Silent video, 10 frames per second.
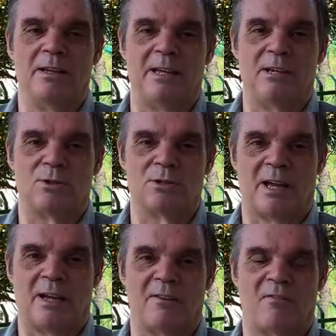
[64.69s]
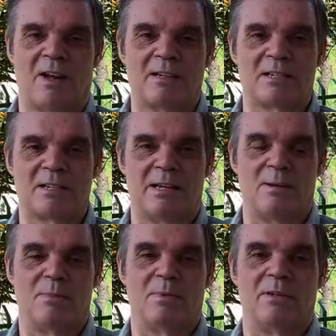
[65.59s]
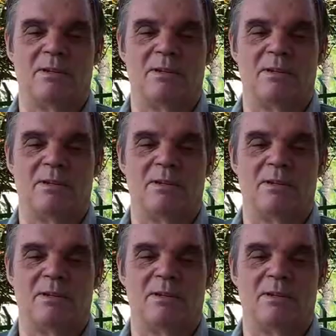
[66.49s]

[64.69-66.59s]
keto diet, Fat to Slim.